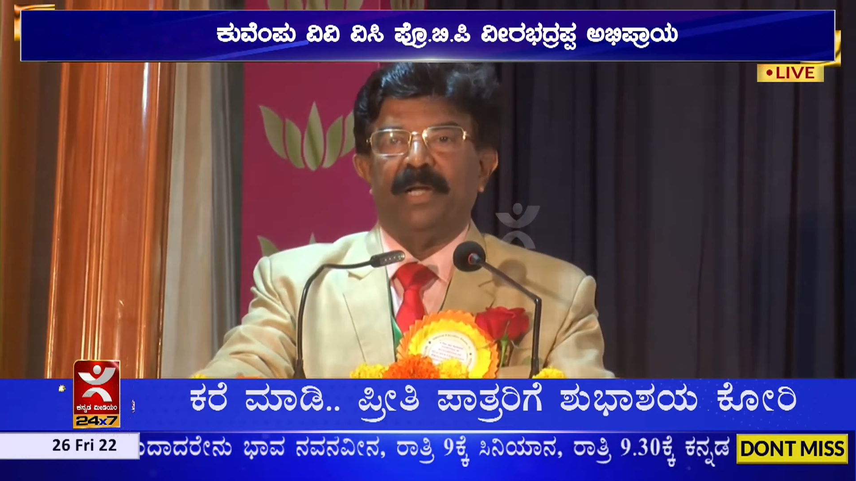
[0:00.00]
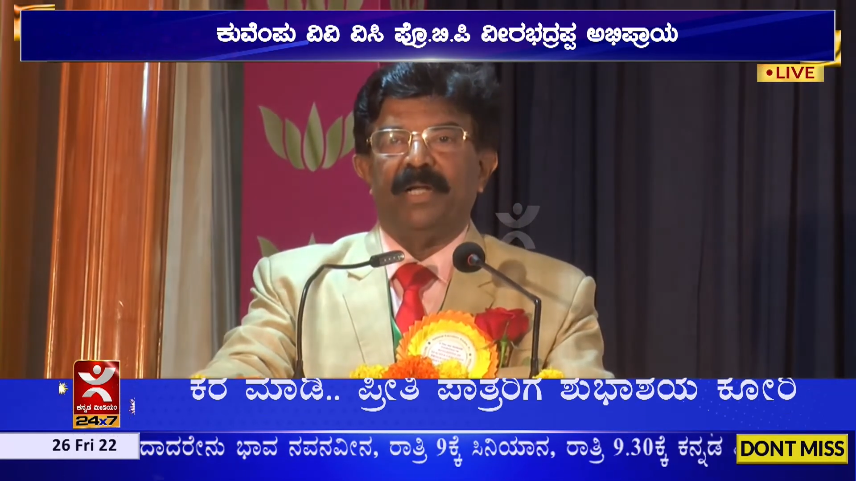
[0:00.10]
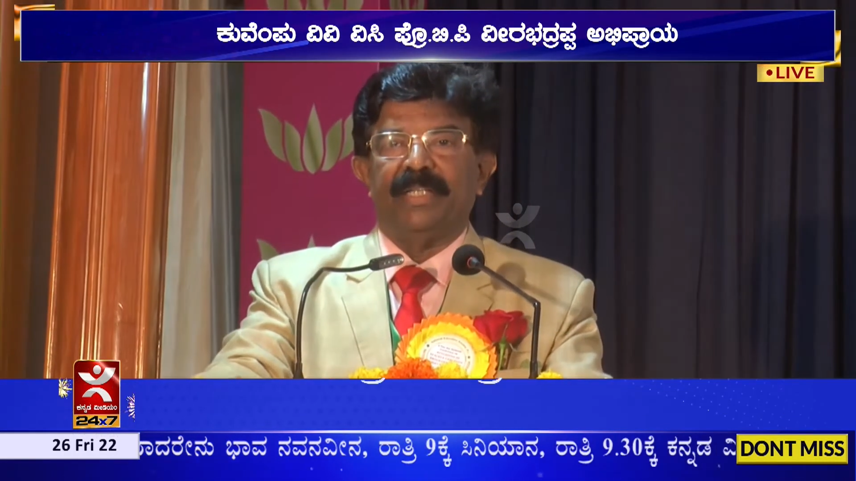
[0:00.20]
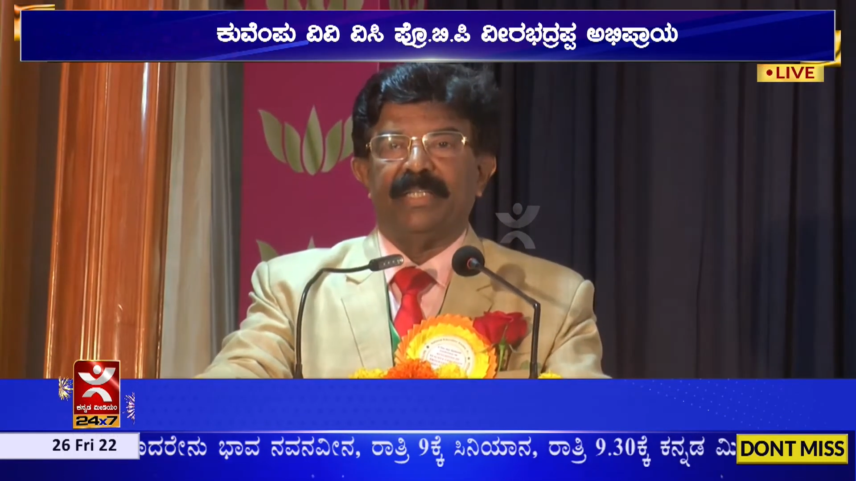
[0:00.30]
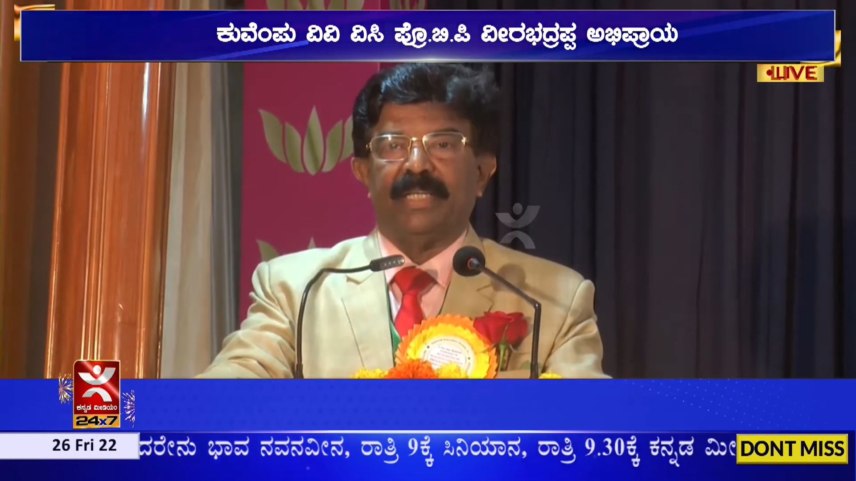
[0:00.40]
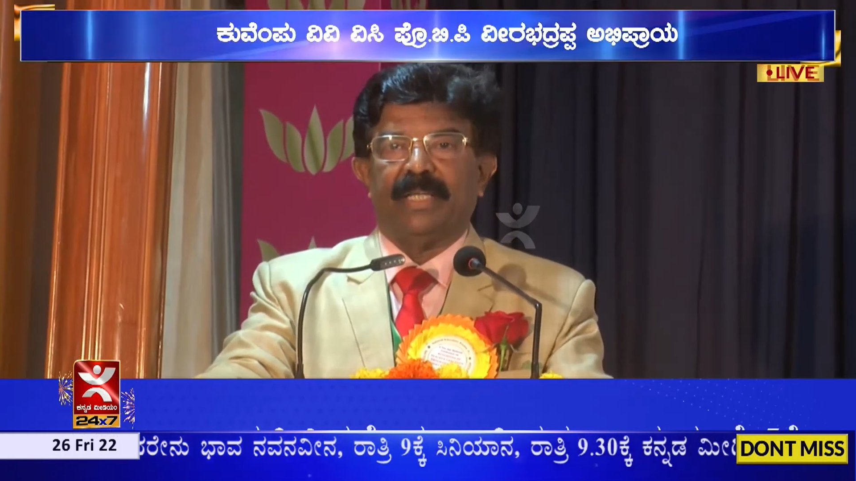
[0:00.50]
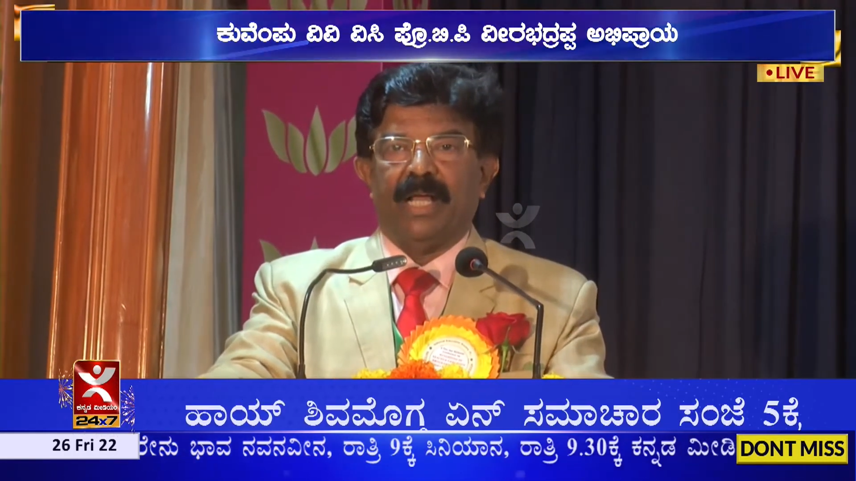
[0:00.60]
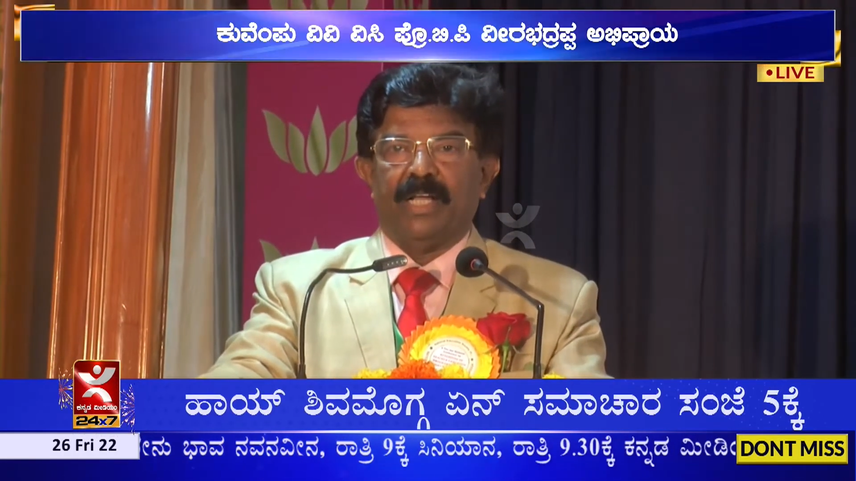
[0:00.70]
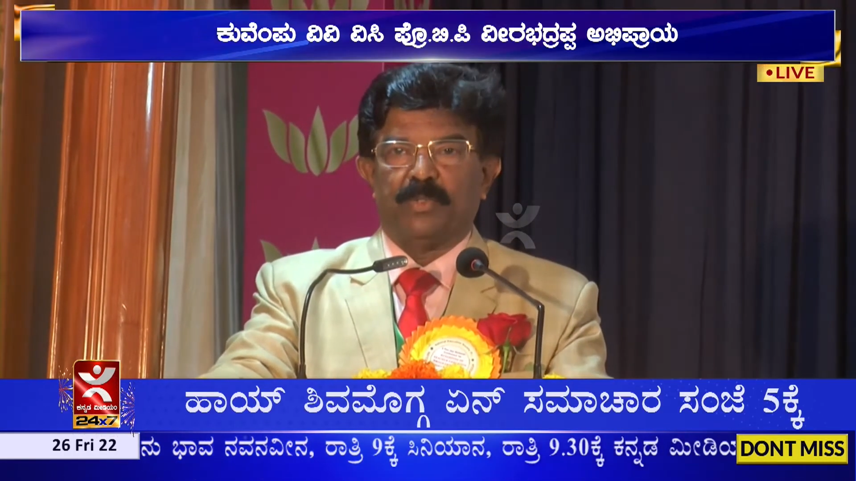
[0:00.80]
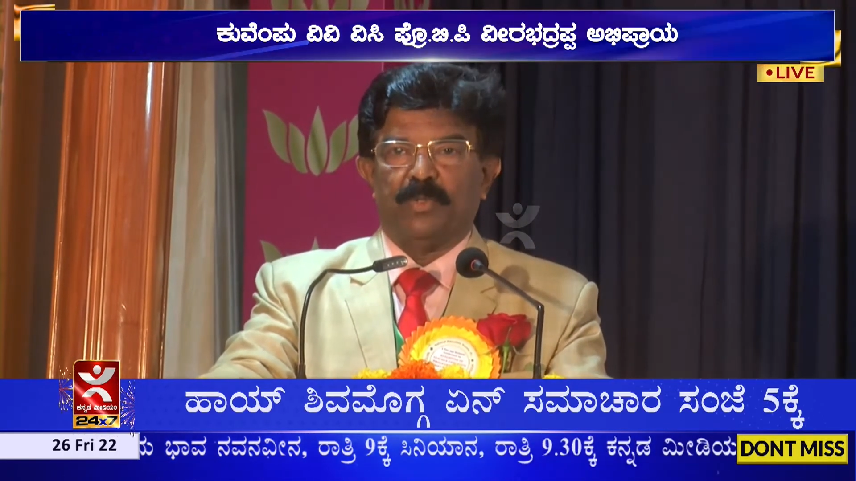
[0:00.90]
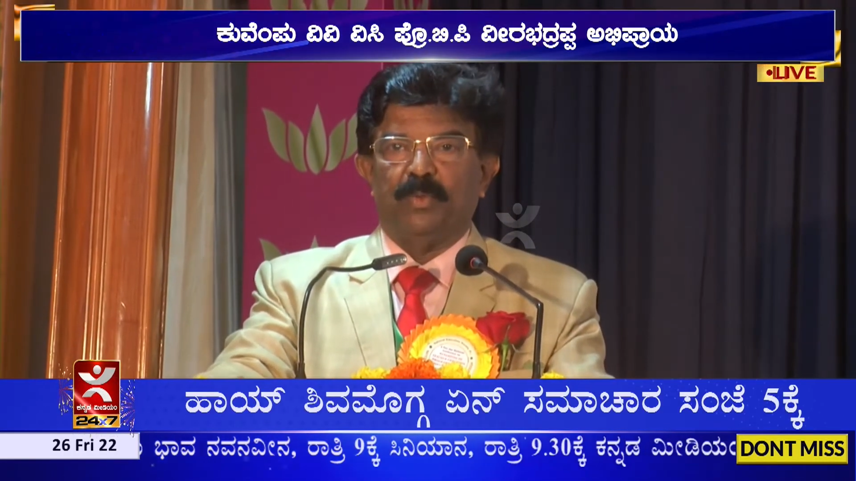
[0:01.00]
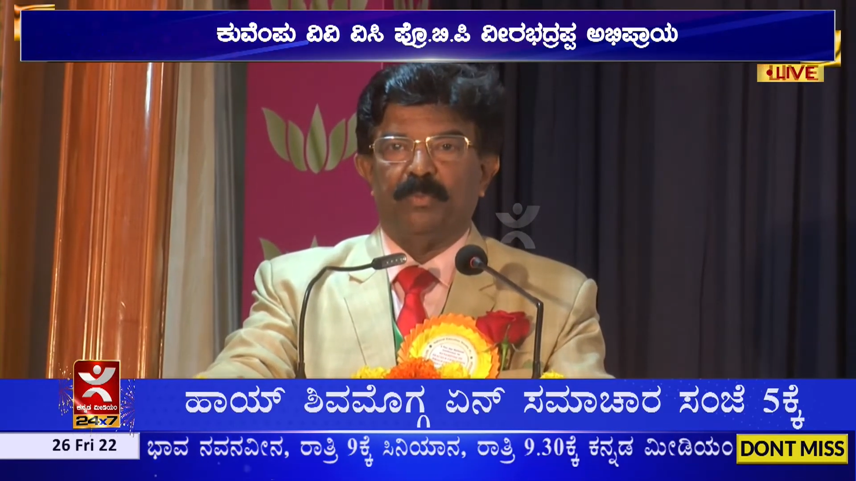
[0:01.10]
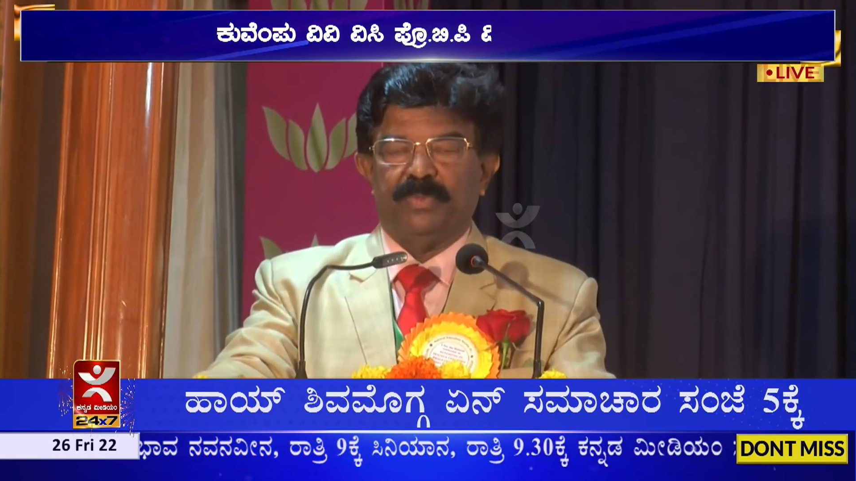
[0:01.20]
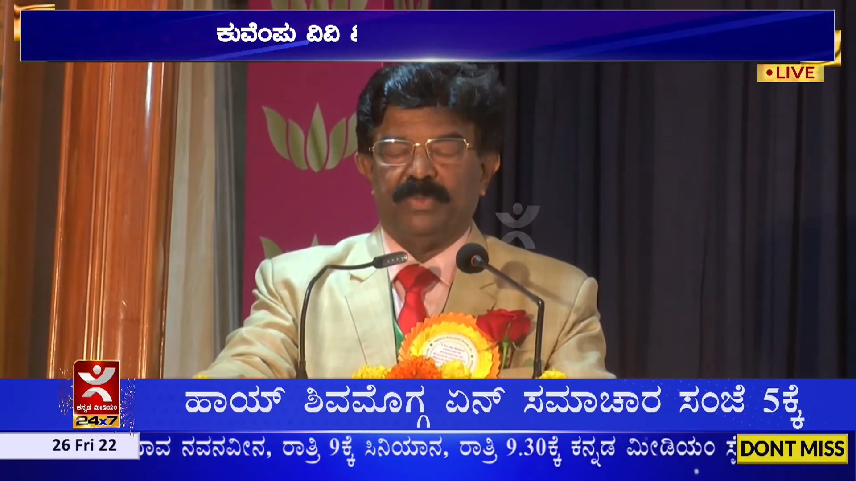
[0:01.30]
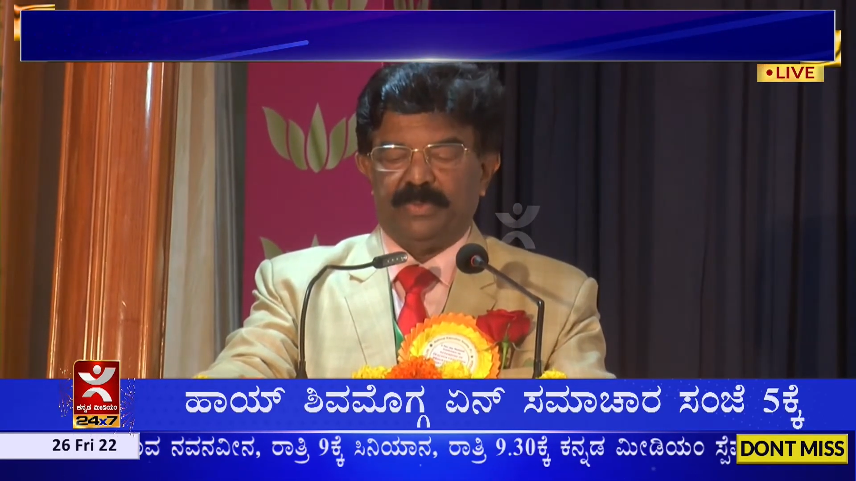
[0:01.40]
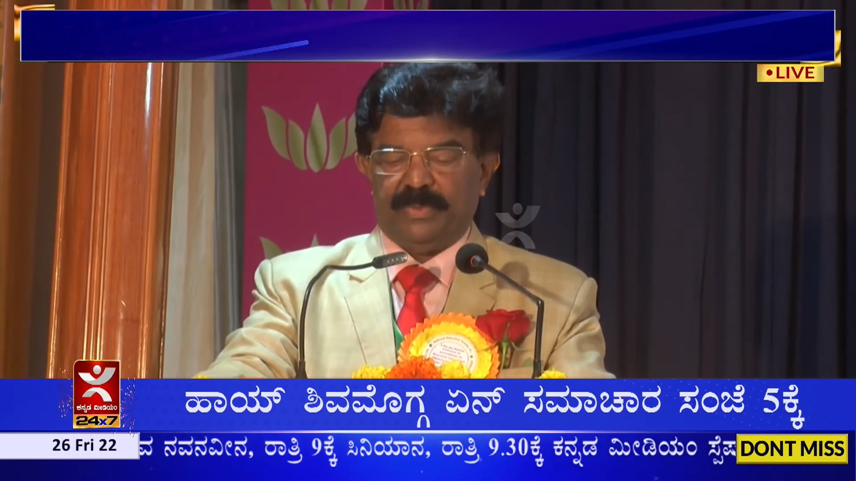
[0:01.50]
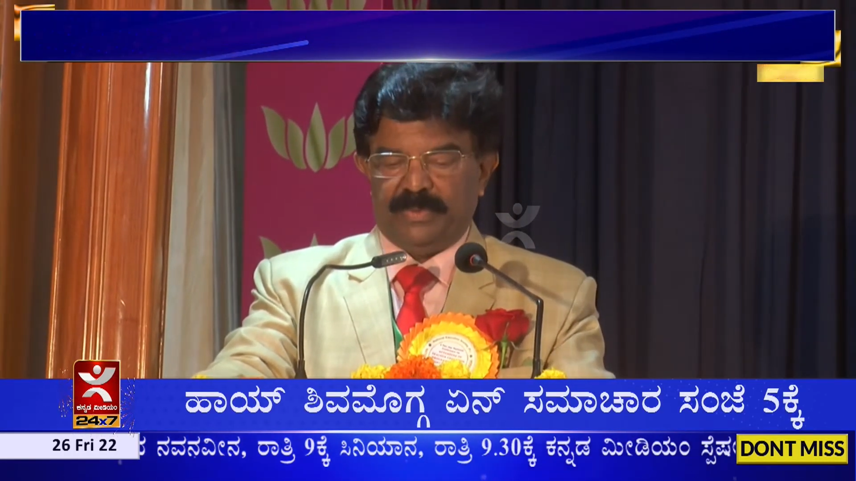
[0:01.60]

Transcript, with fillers: built in the classrooms?